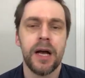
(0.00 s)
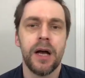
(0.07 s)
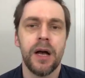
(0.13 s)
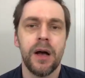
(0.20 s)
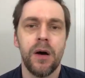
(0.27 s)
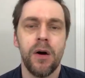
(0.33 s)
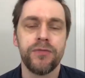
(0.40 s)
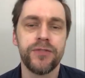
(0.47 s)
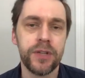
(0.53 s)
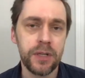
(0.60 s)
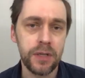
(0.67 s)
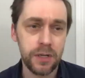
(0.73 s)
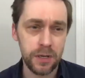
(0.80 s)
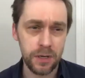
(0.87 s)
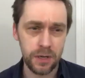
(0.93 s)
Often
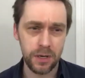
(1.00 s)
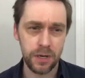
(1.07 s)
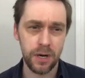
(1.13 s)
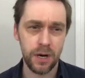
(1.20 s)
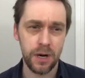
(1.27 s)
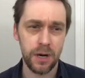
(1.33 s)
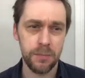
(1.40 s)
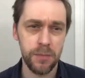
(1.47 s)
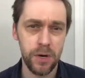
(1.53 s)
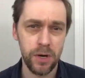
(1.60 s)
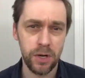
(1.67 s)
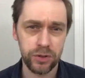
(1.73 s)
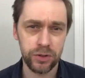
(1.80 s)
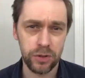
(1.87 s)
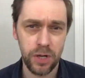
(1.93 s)
in
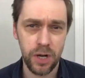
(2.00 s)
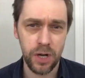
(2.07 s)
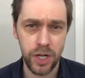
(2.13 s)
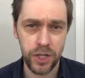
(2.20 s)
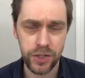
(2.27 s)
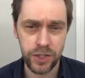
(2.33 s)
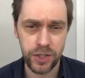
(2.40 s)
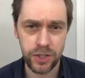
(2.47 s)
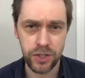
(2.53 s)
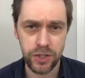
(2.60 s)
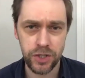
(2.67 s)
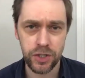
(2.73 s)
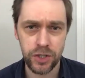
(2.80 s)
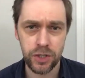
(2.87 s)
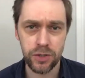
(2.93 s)
commercial casting
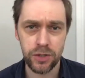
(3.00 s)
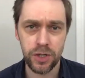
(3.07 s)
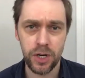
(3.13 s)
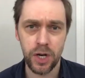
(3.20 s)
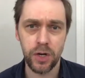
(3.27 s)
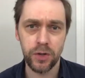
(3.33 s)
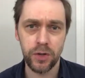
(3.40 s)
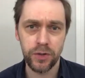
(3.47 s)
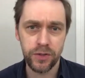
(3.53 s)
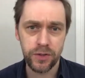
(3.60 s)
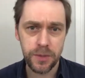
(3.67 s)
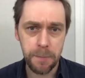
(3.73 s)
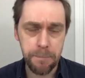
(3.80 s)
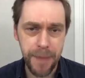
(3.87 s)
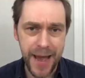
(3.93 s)
studios,
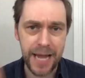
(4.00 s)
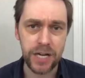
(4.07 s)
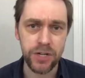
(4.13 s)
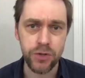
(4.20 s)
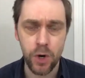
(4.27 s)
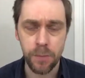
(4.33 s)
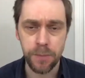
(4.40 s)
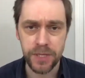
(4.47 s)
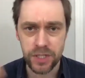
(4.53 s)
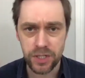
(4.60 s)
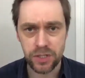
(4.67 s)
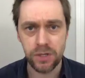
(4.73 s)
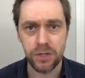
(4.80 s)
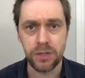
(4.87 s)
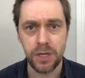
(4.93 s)
the backdrop is a
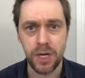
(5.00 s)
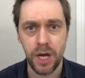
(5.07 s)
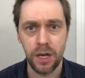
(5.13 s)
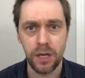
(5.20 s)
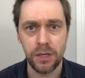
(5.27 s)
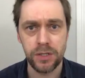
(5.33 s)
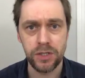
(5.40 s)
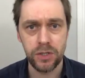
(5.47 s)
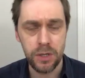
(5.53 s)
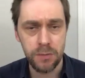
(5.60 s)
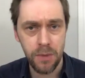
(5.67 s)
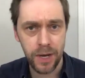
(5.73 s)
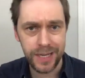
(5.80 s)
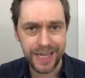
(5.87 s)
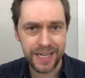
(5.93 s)
certain color. So you
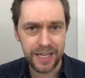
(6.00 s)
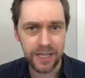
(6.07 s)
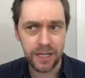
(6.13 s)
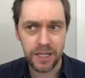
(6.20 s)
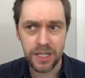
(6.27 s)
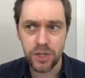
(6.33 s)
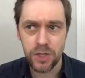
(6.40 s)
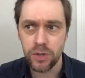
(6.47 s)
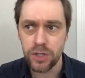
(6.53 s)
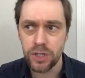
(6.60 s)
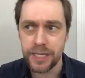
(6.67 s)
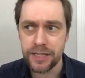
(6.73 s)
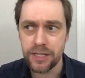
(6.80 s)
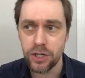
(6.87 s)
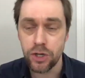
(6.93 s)
might get
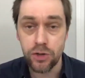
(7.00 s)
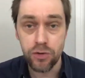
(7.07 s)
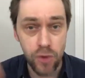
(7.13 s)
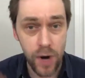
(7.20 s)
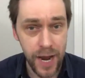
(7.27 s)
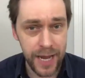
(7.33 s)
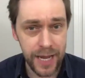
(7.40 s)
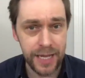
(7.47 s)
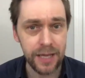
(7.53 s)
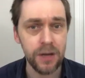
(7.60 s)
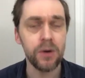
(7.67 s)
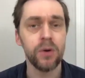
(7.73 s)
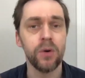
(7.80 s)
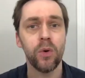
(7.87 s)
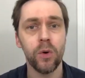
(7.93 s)
either gray or
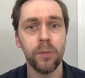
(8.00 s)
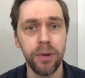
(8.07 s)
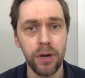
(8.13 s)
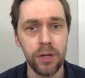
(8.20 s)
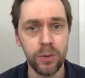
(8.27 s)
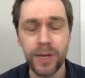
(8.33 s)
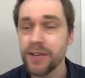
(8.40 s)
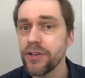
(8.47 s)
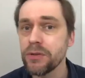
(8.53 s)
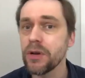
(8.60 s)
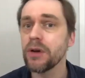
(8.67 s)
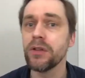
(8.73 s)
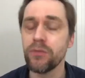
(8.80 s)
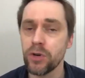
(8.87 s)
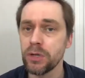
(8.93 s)
blue. If you know the
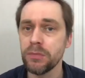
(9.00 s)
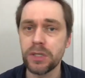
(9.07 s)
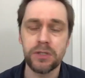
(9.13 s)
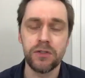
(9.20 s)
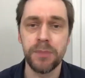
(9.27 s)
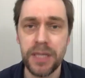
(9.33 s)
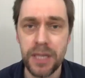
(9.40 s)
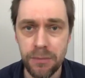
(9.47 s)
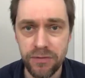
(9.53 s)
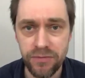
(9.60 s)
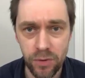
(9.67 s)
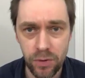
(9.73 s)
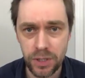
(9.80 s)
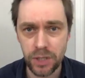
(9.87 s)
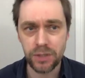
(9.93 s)
room, because you've been there before,
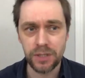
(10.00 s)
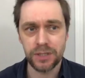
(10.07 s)
you can